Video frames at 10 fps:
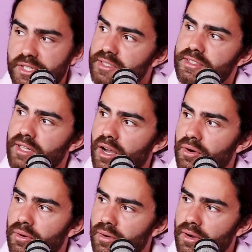just
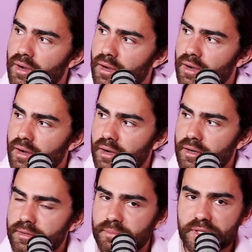now.
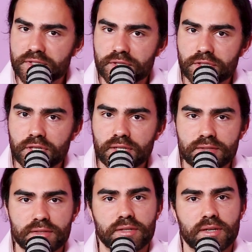Piece of shit.